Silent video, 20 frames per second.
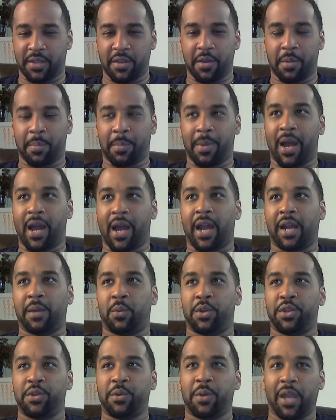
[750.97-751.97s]
in your
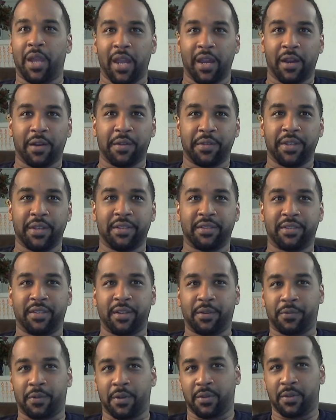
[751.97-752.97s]
mind when you hear these
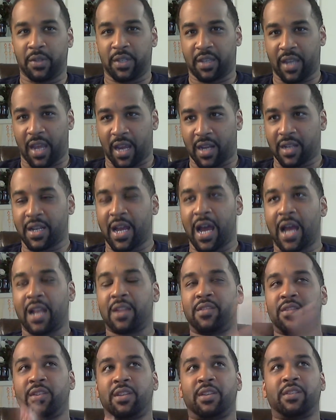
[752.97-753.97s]
different
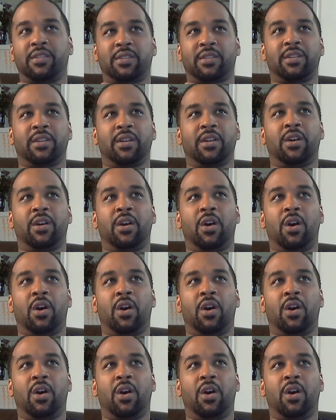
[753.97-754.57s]
technologies,